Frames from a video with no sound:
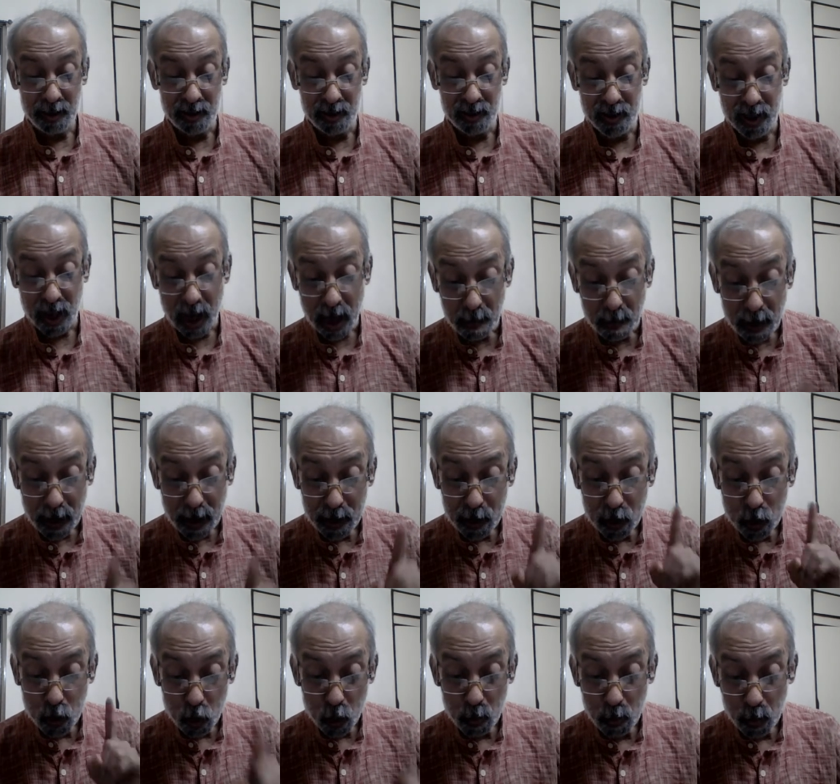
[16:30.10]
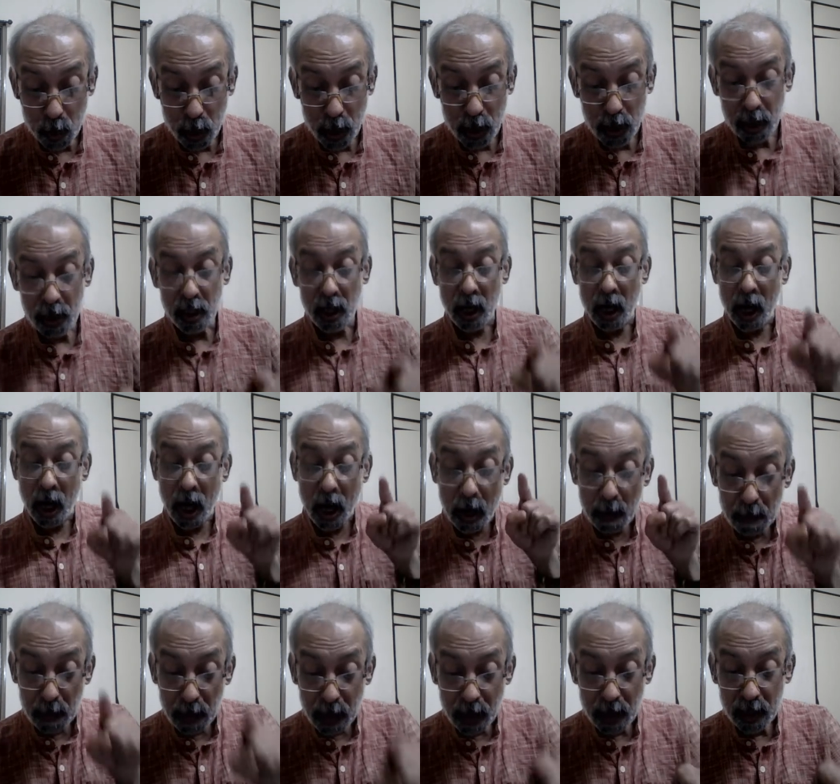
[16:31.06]
Jabar shomoye
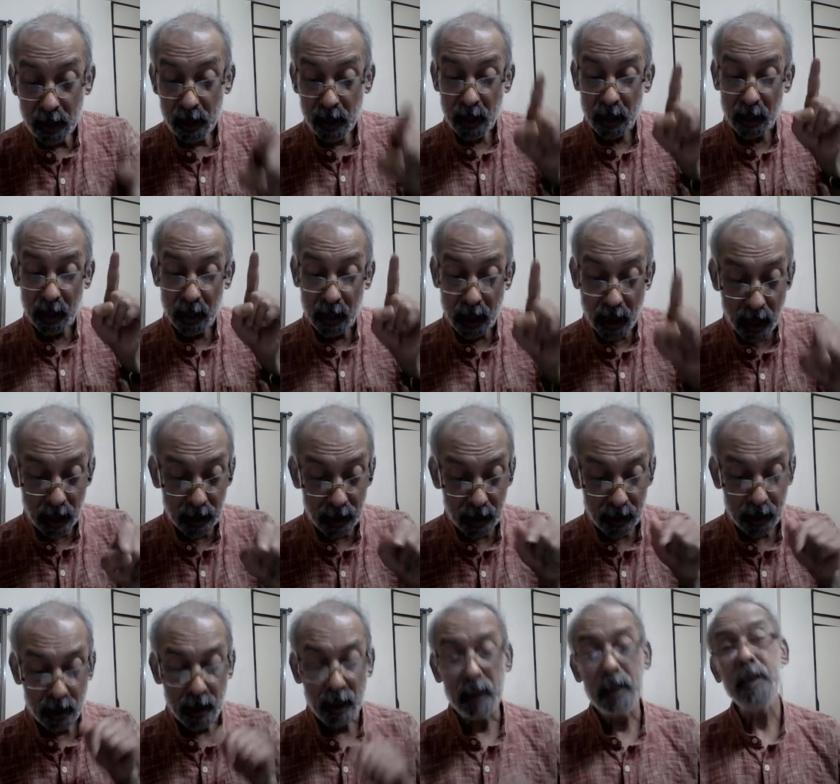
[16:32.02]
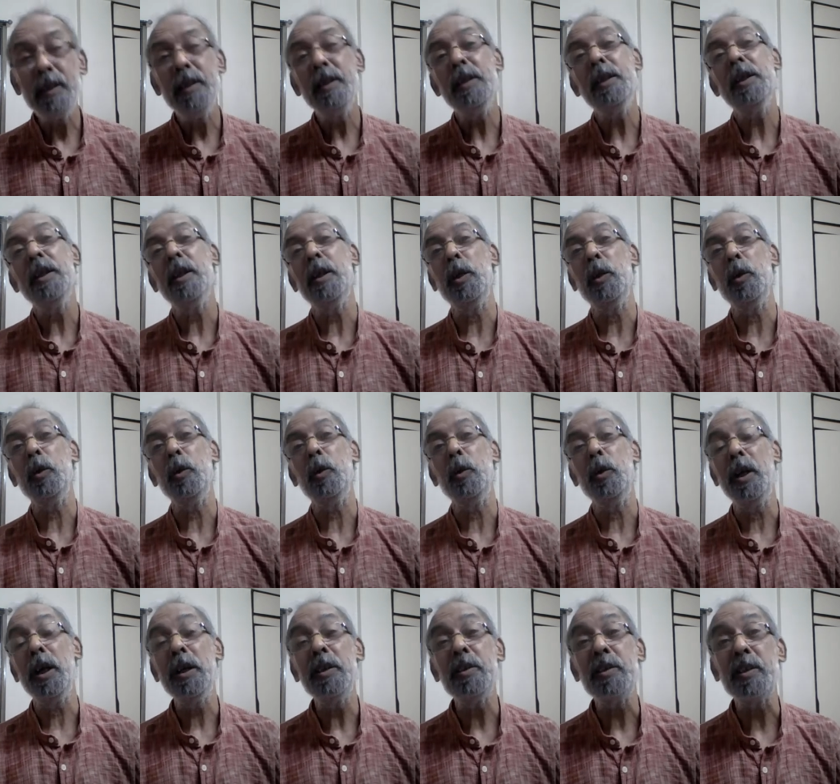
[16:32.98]
abar galagali diye gelo.
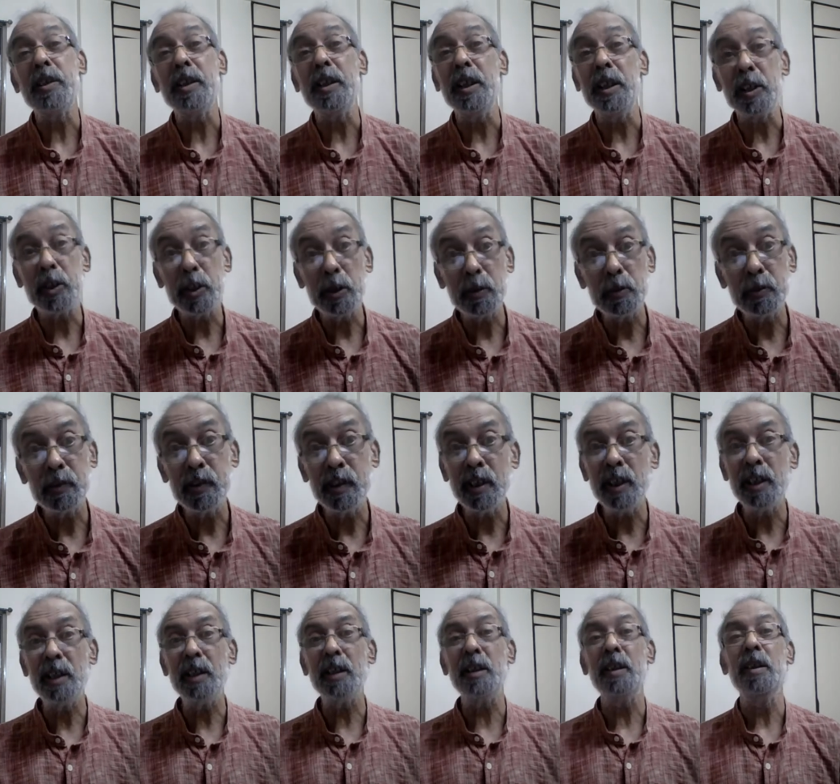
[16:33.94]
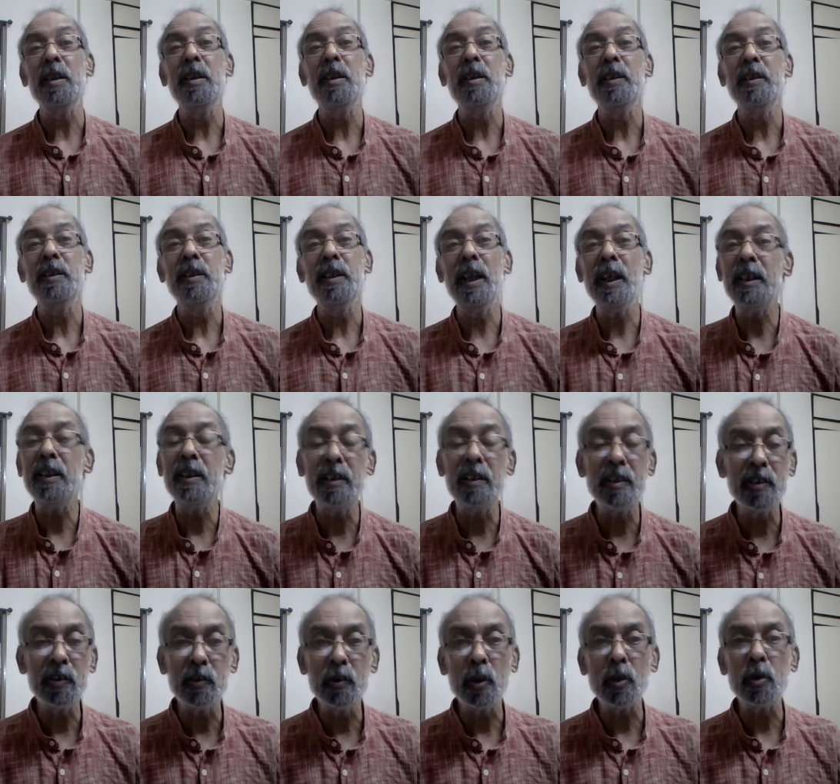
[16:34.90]
And Keshav said, that it
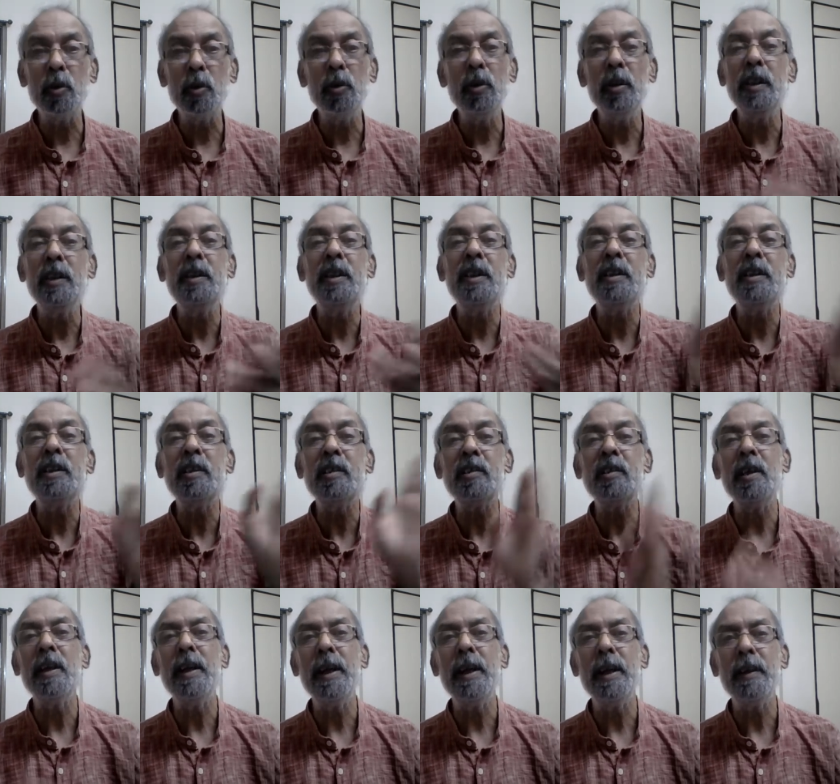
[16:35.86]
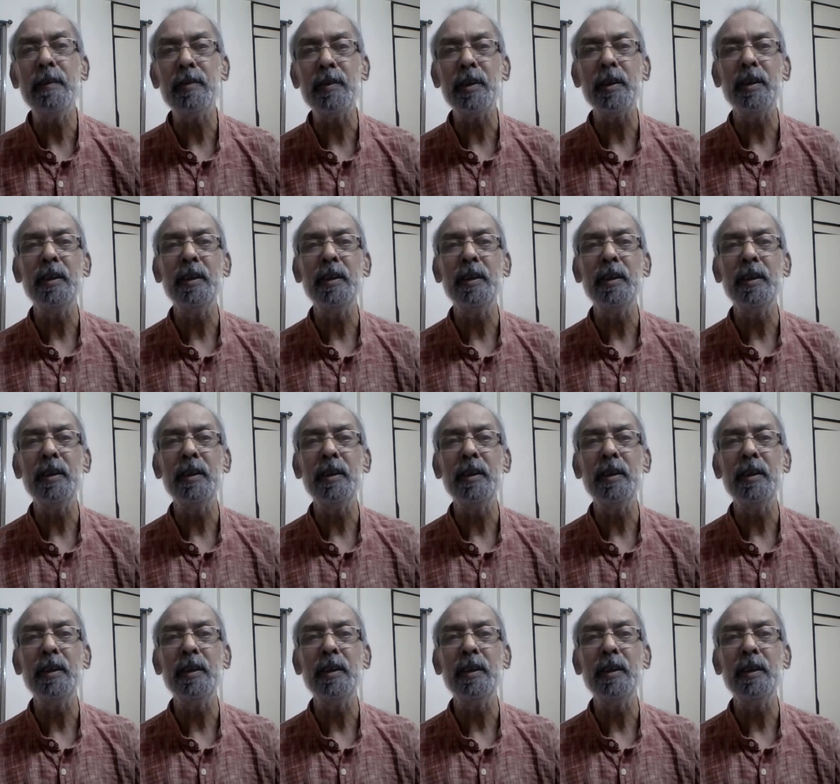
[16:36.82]
is not only they just left,